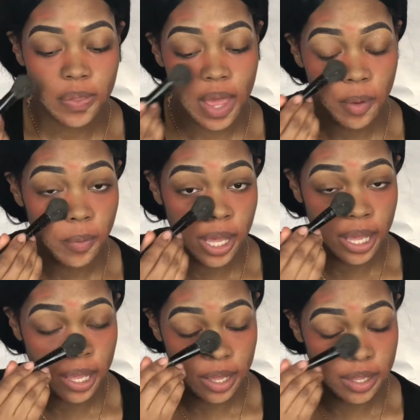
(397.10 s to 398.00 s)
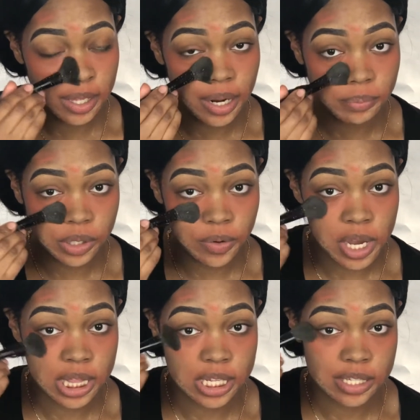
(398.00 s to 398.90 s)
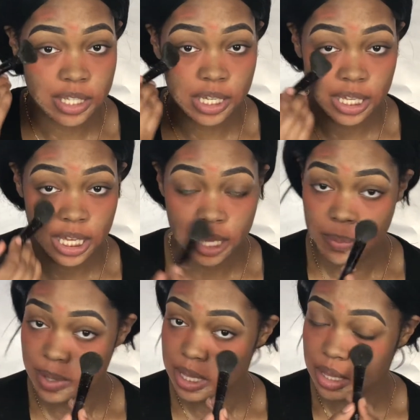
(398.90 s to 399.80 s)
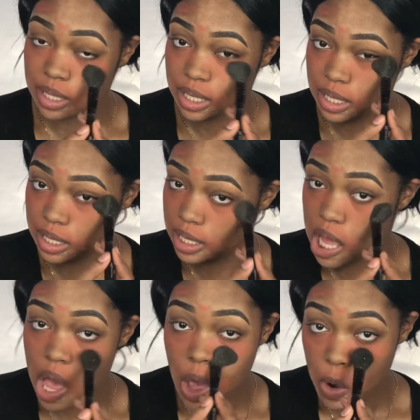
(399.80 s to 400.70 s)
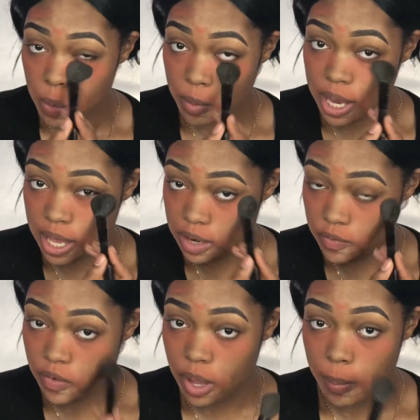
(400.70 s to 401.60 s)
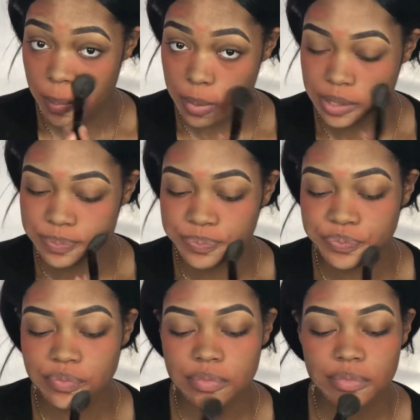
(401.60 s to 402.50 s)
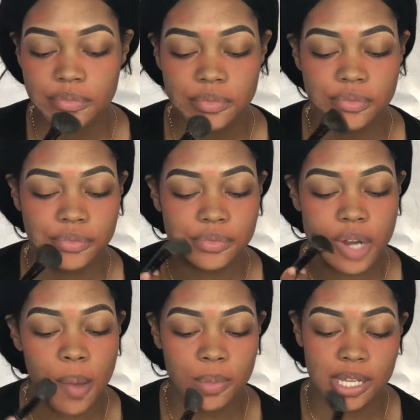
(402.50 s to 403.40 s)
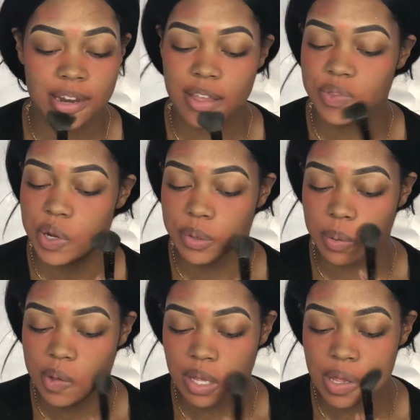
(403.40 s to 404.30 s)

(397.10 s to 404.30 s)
That way, I'm doing this to keep the red from bleeding through